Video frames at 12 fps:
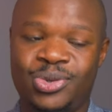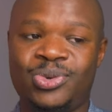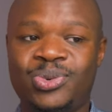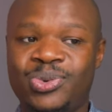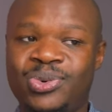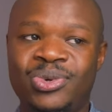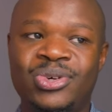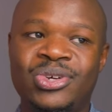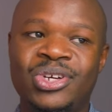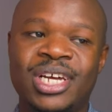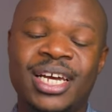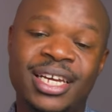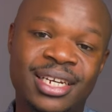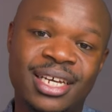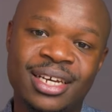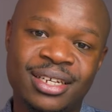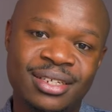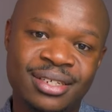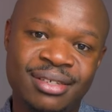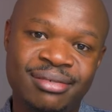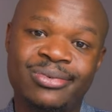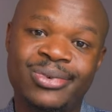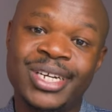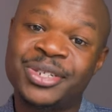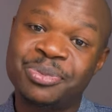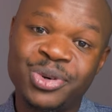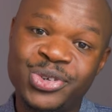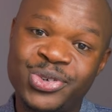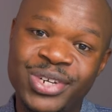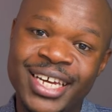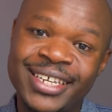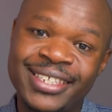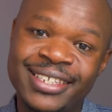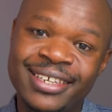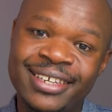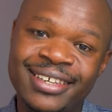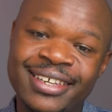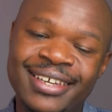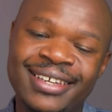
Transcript: true, kinda. What more should I say?